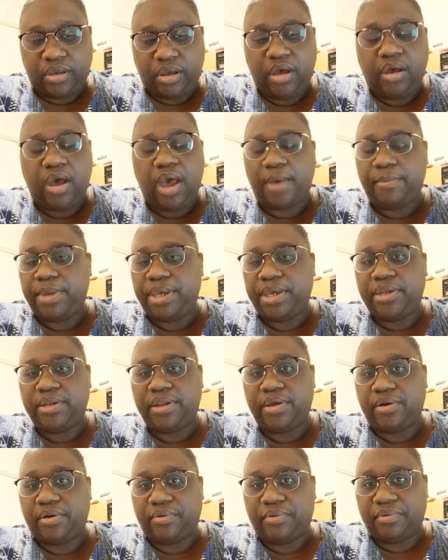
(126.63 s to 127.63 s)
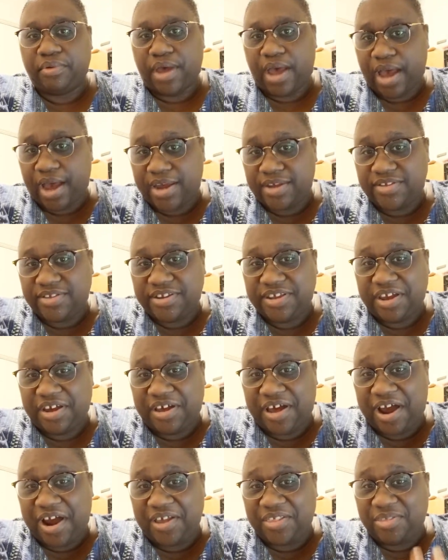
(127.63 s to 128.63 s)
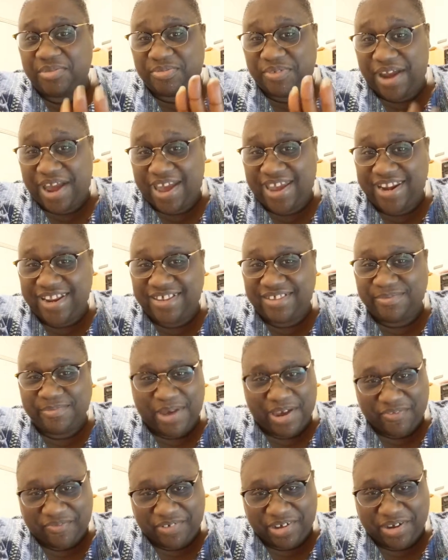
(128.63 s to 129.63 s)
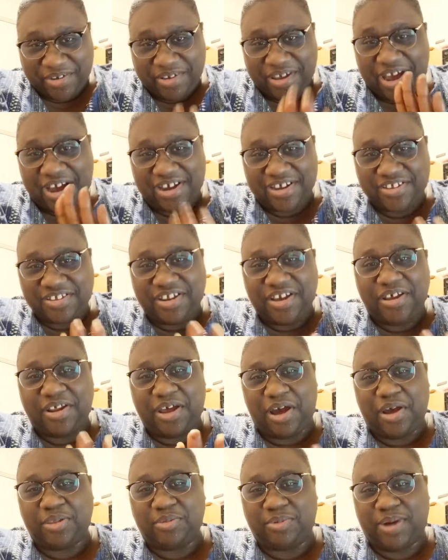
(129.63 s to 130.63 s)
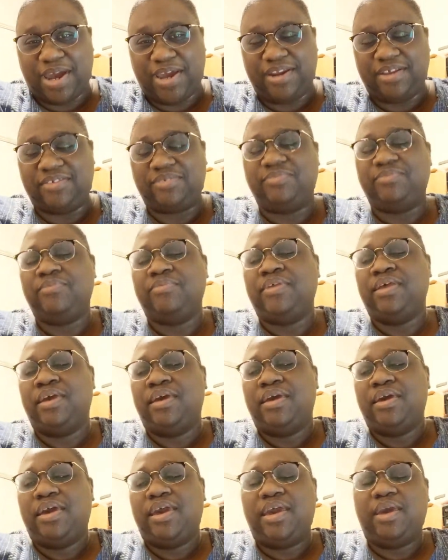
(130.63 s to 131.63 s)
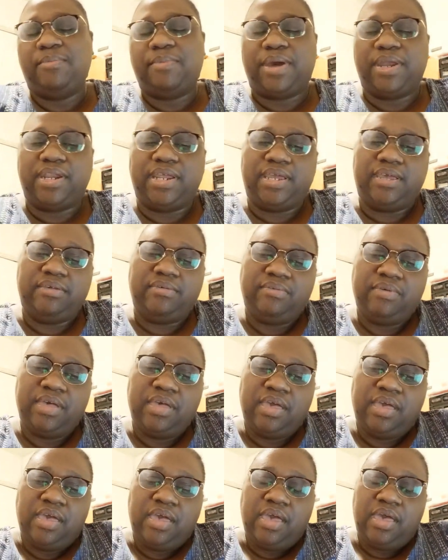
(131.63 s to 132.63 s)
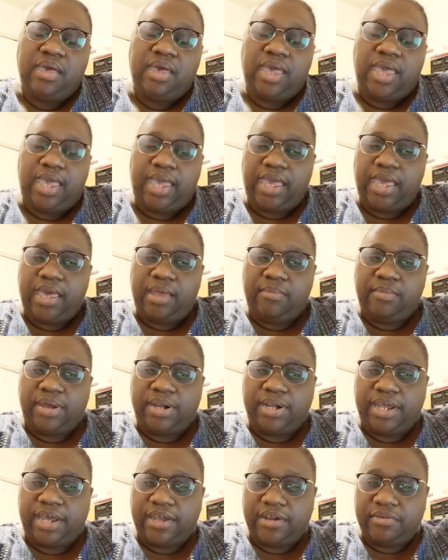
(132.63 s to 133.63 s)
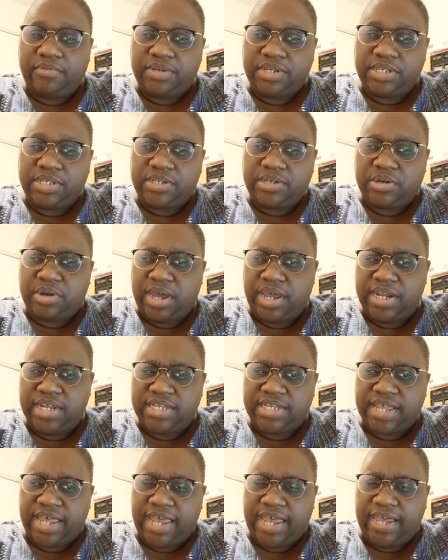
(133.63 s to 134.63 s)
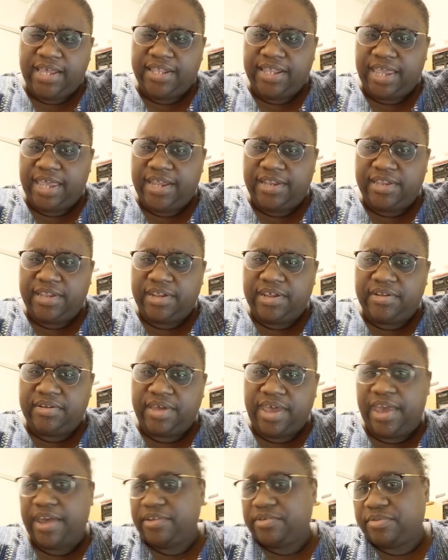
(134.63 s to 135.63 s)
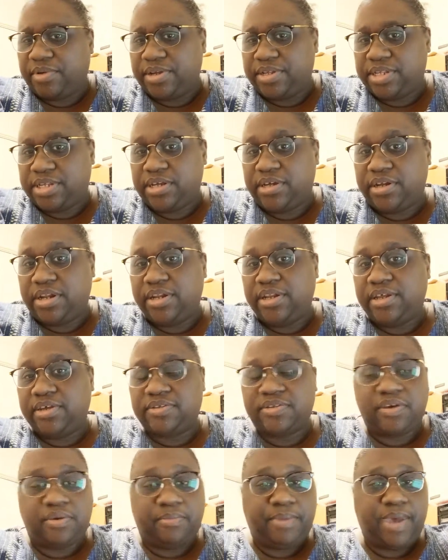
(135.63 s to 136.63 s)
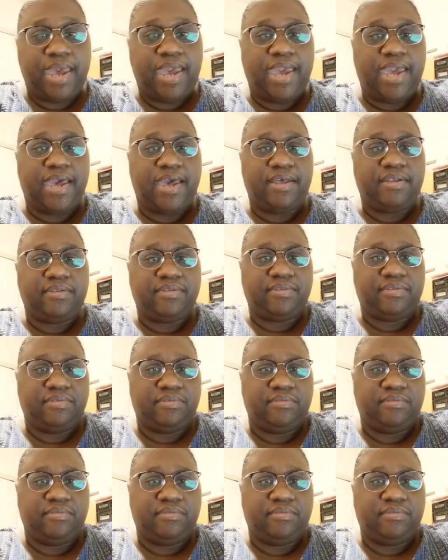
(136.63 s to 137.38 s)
No, osteoarthritis, my fault. Osteoarthritis in my knee. And my doctor was trying to say that the x-ray still didn't look so bad.